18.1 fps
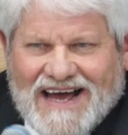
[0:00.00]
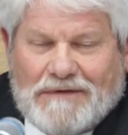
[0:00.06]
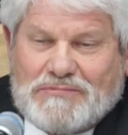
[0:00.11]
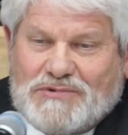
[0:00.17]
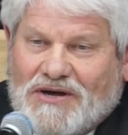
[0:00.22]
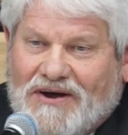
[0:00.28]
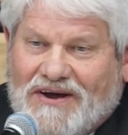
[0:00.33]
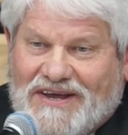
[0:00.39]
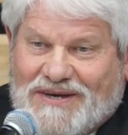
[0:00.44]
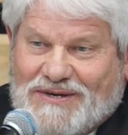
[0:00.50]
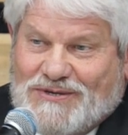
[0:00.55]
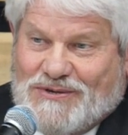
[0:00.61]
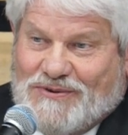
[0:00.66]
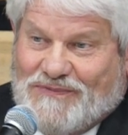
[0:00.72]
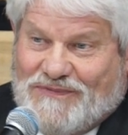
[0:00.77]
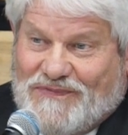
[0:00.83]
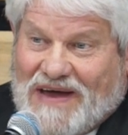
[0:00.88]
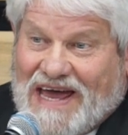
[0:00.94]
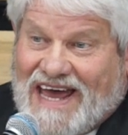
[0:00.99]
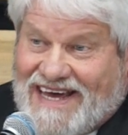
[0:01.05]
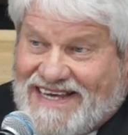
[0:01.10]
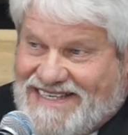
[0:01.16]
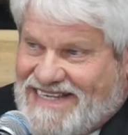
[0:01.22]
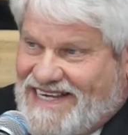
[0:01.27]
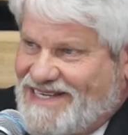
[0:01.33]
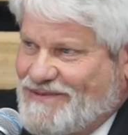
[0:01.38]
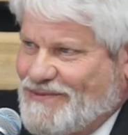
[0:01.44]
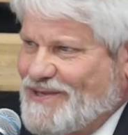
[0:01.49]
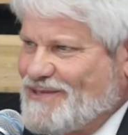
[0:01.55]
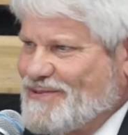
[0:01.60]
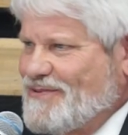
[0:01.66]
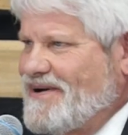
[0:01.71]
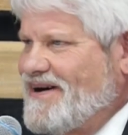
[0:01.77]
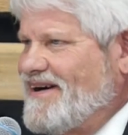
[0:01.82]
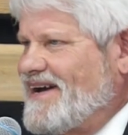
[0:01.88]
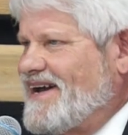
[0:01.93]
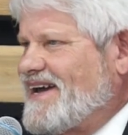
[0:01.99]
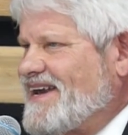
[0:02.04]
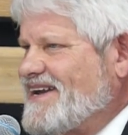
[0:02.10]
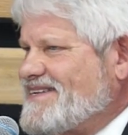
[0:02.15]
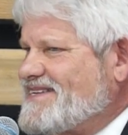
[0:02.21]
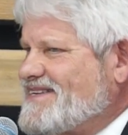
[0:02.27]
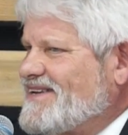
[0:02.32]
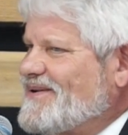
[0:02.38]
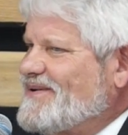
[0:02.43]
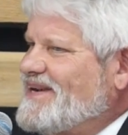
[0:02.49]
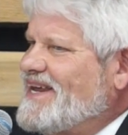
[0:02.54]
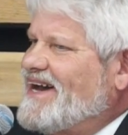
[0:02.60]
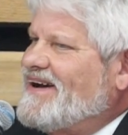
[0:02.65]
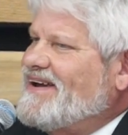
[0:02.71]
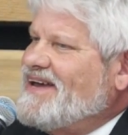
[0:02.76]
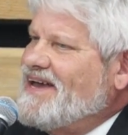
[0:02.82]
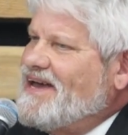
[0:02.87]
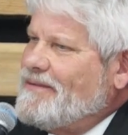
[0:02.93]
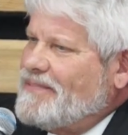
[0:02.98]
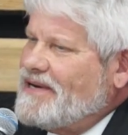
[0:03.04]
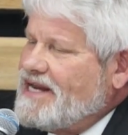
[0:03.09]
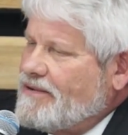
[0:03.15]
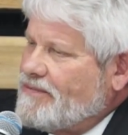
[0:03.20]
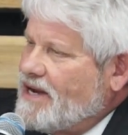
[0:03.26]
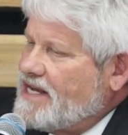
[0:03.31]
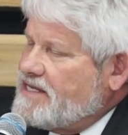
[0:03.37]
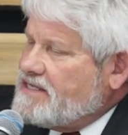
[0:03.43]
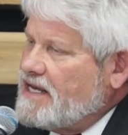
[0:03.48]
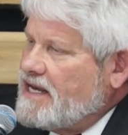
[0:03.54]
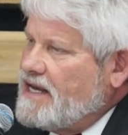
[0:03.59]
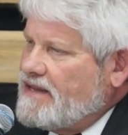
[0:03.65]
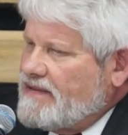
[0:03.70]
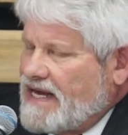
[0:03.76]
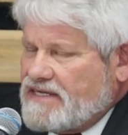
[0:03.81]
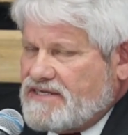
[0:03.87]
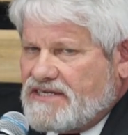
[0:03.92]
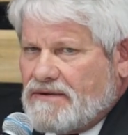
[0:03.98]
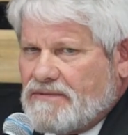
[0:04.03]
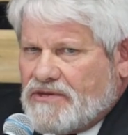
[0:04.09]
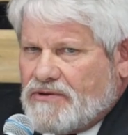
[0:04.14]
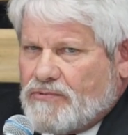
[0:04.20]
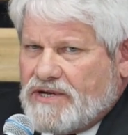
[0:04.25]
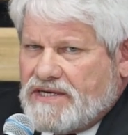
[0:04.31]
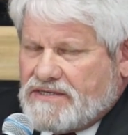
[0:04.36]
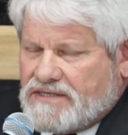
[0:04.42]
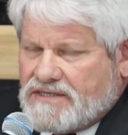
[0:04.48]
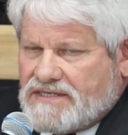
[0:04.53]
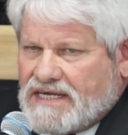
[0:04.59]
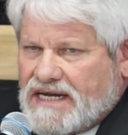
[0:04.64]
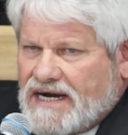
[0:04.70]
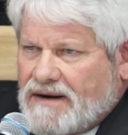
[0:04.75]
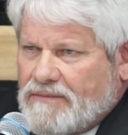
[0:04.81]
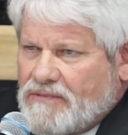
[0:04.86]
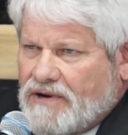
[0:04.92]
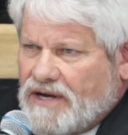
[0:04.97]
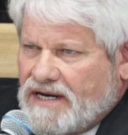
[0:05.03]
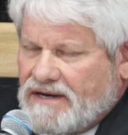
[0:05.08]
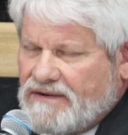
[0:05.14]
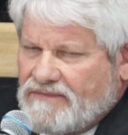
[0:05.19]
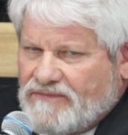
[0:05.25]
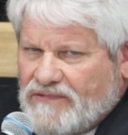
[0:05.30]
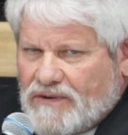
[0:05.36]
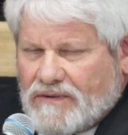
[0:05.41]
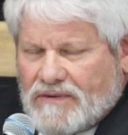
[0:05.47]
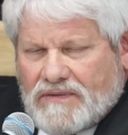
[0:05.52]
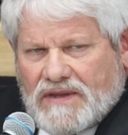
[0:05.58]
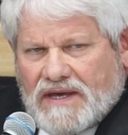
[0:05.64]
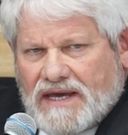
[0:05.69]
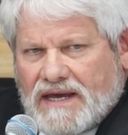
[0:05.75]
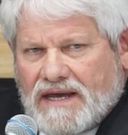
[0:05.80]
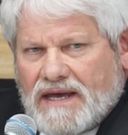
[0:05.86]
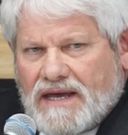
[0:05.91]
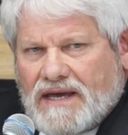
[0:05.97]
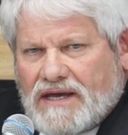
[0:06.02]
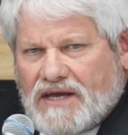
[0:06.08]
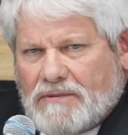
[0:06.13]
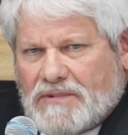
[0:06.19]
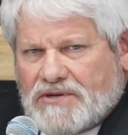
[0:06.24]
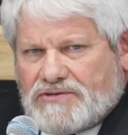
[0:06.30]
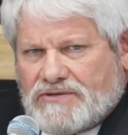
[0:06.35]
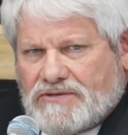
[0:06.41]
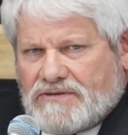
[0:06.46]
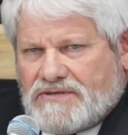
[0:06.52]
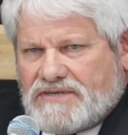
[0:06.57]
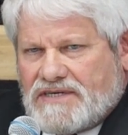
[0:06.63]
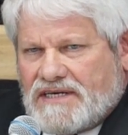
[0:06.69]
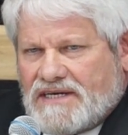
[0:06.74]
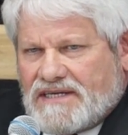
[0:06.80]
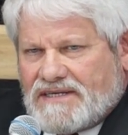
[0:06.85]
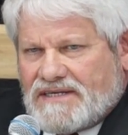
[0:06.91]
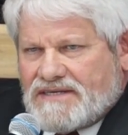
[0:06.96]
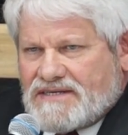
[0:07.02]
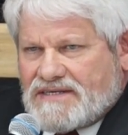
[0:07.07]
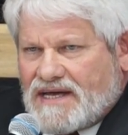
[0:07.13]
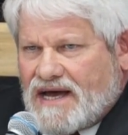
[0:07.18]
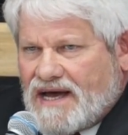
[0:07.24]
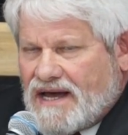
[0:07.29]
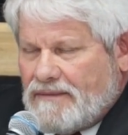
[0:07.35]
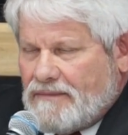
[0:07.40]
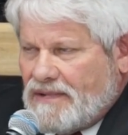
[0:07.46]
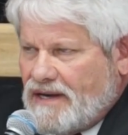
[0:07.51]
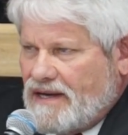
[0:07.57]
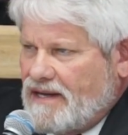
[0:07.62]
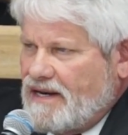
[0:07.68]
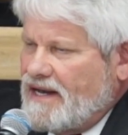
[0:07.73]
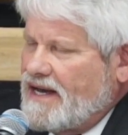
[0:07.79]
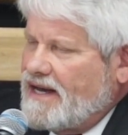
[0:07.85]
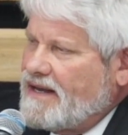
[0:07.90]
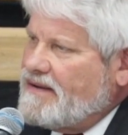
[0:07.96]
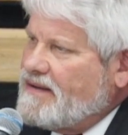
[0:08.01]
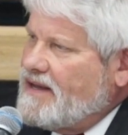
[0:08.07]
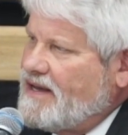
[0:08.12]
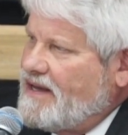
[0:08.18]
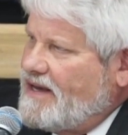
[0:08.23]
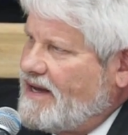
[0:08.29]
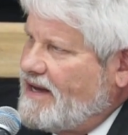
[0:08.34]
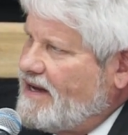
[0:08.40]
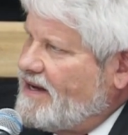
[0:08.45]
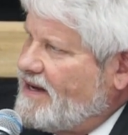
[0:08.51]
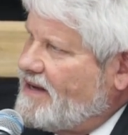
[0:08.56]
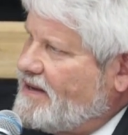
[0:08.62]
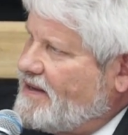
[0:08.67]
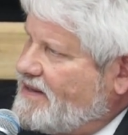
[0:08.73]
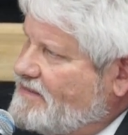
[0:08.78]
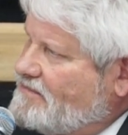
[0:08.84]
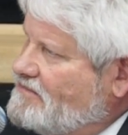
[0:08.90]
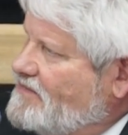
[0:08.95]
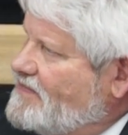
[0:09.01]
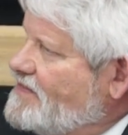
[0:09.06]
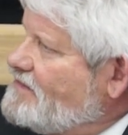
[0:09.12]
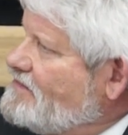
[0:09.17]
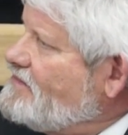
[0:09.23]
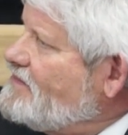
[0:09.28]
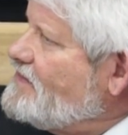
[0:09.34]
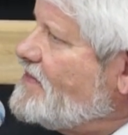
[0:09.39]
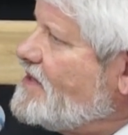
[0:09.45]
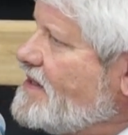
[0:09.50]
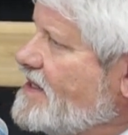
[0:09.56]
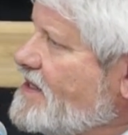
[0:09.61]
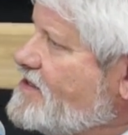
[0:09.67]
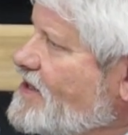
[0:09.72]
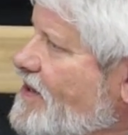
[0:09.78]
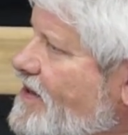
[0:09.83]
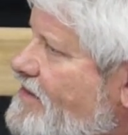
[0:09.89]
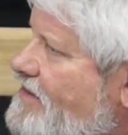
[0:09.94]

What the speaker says: I'm talking too fast. That's what's wrong. I got to slow down. But anyways, that's some of the reasons that I'm running for the commissioner seat at this time, and I guess I'll